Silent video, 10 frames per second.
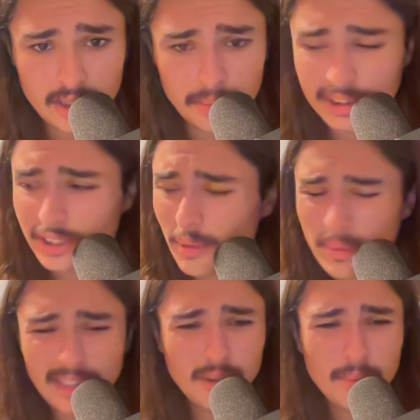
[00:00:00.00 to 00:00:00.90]
But you don't
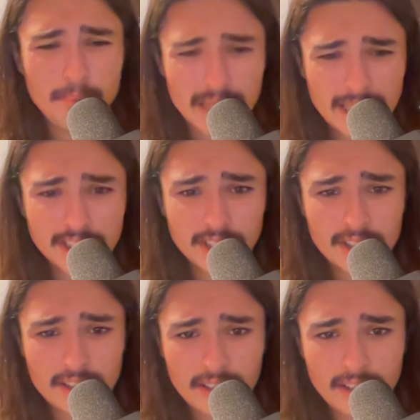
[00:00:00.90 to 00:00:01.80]
be a little bitch.
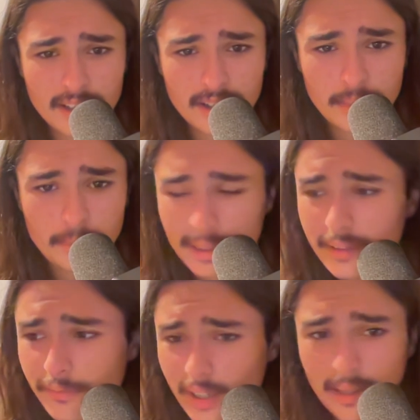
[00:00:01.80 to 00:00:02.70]
Be
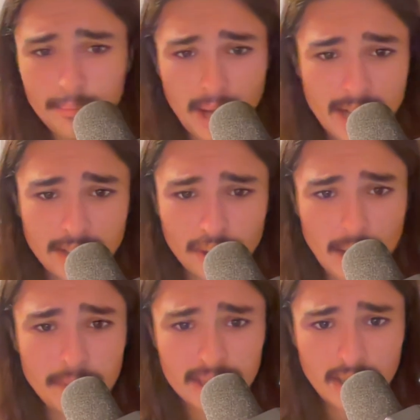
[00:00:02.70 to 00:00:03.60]
the fucking man,
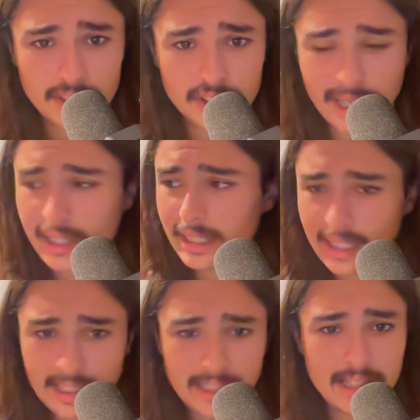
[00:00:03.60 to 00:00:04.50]
grab your nutsack,
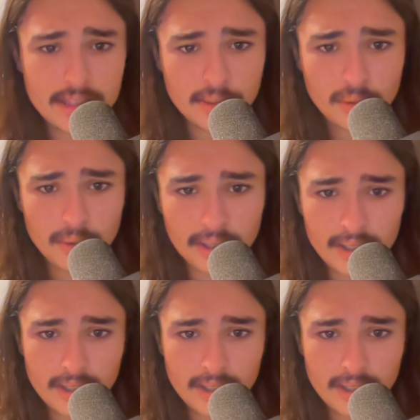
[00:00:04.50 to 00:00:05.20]
and get through it.